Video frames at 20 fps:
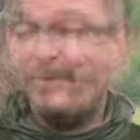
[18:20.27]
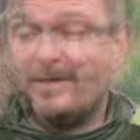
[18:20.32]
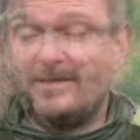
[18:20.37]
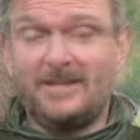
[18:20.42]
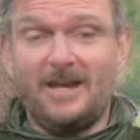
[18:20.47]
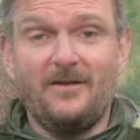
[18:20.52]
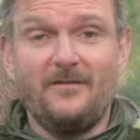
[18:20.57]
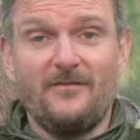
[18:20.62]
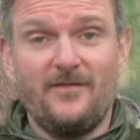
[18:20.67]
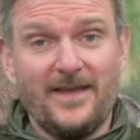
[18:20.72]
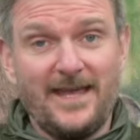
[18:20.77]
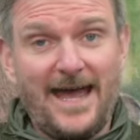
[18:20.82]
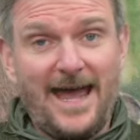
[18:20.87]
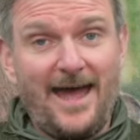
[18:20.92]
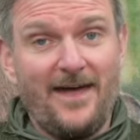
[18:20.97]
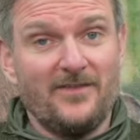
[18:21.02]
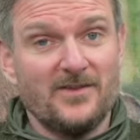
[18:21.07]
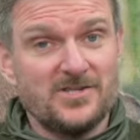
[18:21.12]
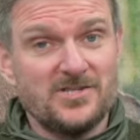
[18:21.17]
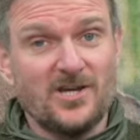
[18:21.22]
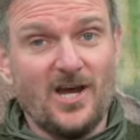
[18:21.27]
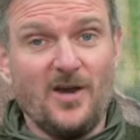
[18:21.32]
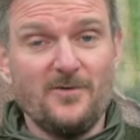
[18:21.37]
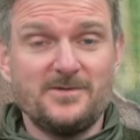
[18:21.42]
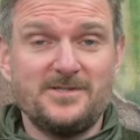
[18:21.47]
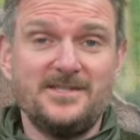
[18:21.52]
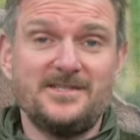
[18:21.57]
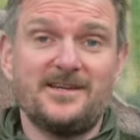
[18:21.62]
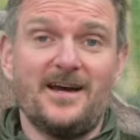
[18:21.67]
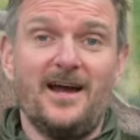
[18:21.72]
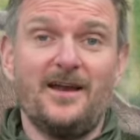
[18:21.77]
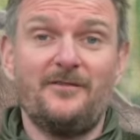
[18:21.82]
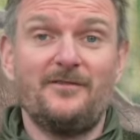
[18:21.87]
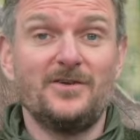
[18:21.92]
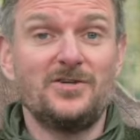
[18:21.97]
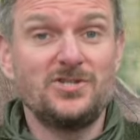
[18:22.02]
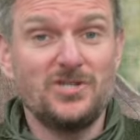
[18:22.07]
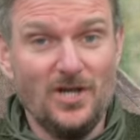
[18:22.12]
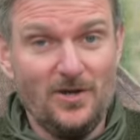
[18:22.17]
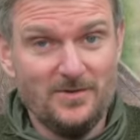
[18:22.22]
But don't forget, the scope's designed
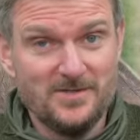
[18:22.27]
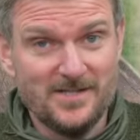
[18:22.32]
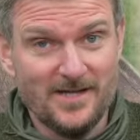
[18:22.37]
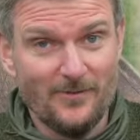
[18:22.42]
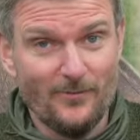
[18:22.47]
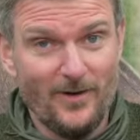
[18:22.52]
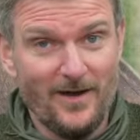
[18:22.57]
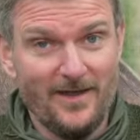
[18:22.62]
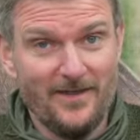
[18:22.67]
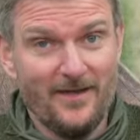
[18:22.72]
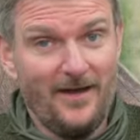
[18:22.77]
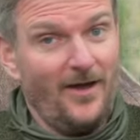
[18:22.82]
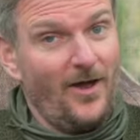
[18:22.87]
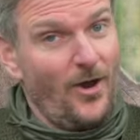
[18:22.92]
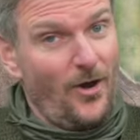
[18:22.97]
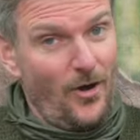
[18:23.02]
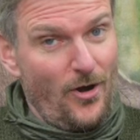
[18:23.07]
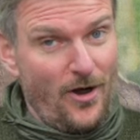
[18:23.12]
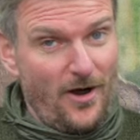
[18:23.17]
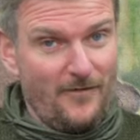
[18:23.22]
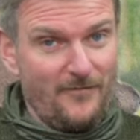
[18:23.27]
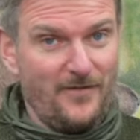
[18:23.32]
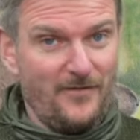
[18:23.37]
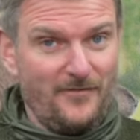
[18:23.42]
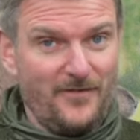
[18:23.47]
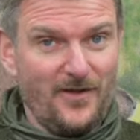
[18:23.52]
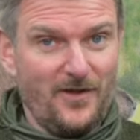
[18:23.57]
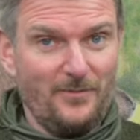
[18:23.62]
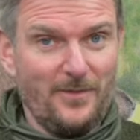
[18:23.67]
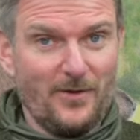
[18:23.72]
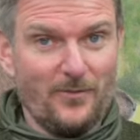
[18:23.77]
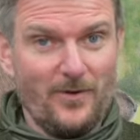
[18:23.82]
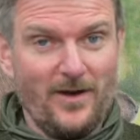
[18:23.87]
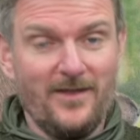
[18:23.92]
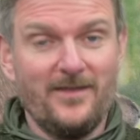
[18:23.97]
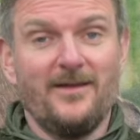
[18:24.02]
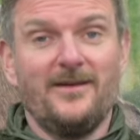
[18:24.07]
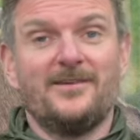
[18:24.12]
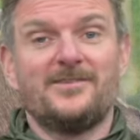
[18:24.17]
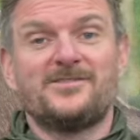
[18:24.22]
for shooting with, not for filming
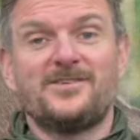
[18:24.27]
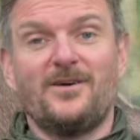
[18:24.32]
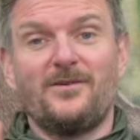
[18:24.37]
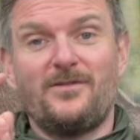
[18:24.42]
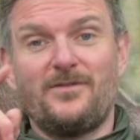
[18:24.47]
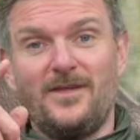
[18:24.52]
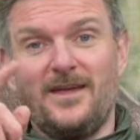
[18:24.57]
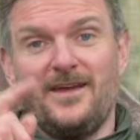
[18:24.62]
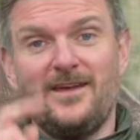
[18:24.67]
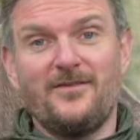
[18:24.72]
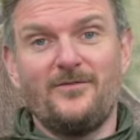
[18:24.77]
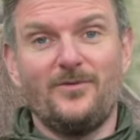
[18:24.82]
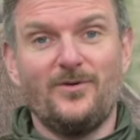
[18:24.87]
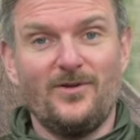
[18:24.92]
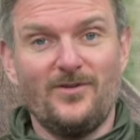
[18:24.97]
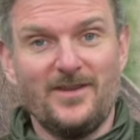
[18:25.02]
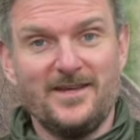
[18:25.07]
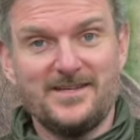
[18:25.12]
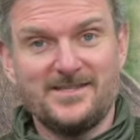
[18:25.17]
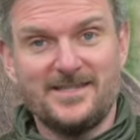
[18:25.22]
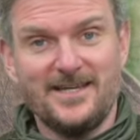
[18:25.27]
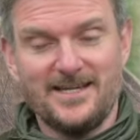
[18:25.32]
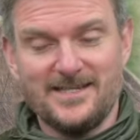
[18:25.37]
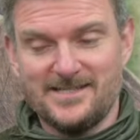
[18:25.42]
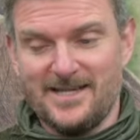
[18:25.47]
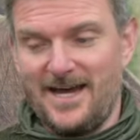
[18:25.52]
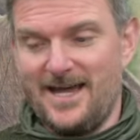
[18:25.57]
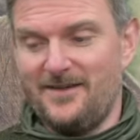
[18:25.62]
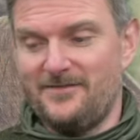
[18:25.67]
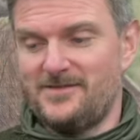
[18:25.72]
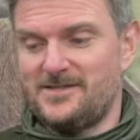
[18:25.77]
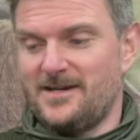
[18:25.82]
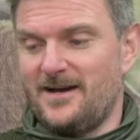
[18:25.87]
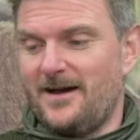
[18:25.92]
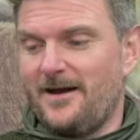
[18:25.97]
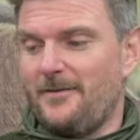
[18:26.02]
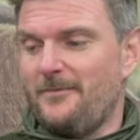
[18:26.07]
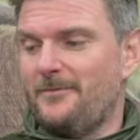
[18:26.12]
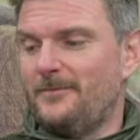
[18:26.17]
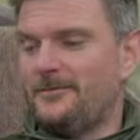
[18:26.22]
with, so think of all these things ahead of
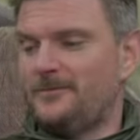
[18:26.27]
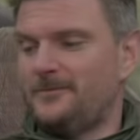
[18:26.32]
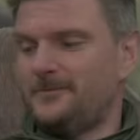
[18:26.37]
time.